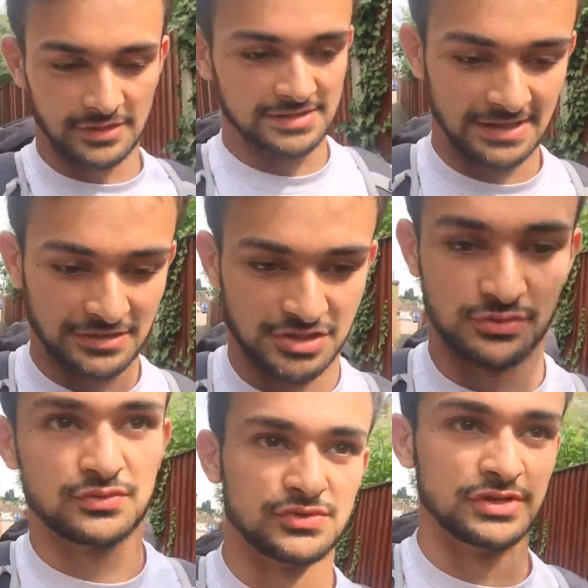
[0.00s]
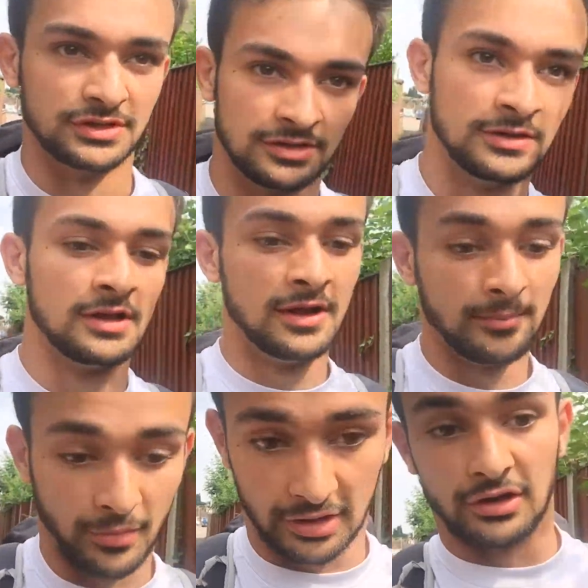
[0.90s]
essentials, yeah,
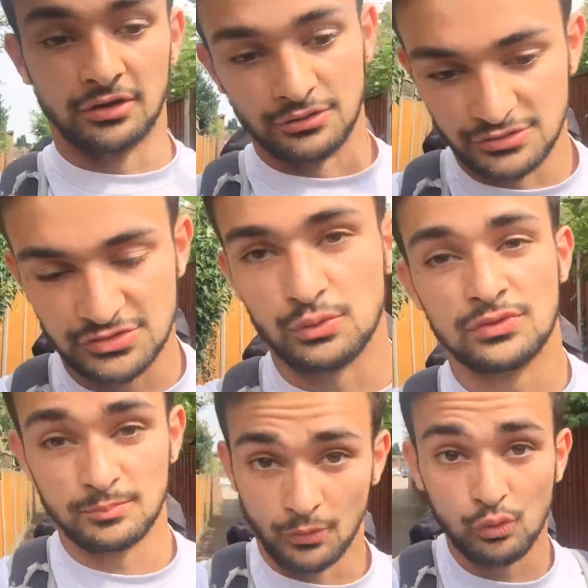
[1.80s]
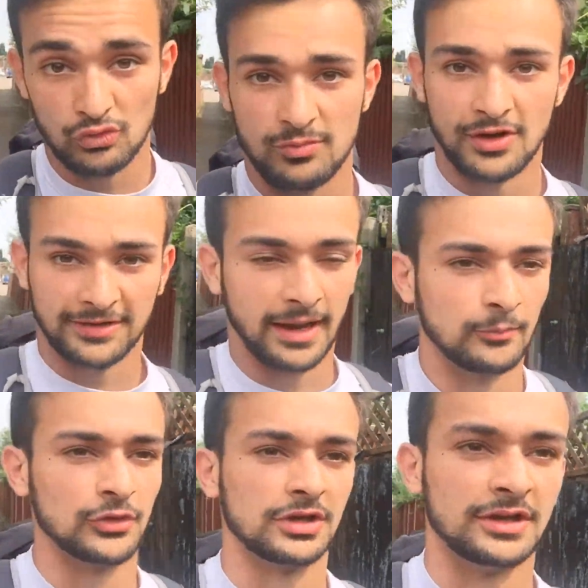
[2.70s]
my clothes, all, the, all of my
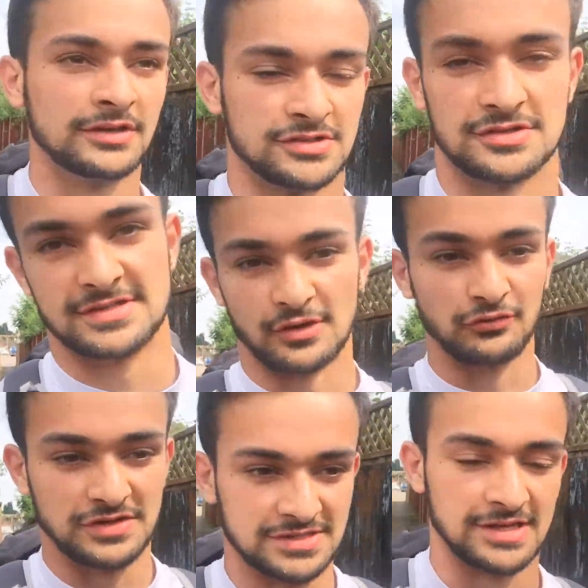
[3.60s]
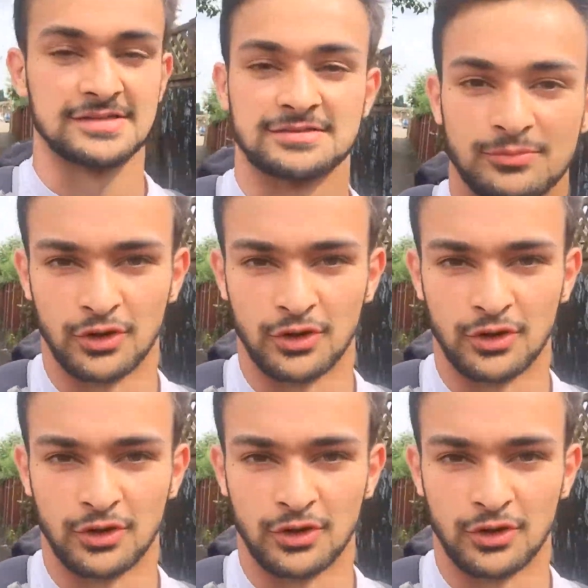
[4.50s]
camera gear, the selfie sticks, the